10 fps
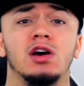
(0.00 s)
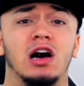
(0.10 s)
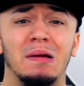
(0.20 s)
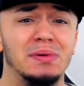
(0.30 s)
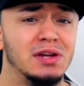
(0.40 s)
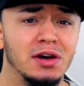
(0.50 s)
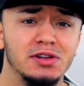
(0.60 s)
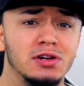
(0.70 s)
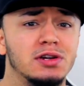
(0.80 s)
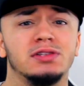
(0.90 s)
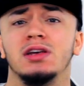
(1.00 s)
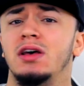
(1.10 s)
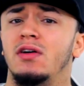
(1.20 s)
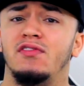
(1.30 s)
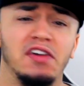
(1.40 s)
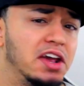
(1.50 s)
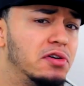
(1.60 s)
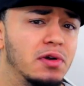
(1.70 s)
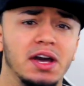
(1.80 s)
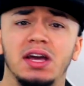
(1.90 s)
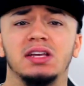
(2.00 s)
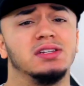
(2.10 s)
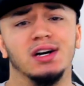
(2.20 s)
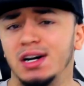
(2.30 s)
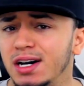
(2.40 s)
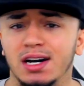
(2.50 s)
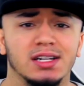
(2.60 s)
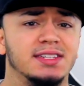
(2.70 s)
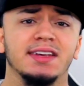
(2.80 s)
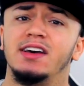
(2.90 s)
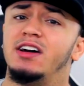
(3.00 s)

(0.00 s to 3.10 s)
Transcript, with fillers: up and unders, fadeaways, hooks,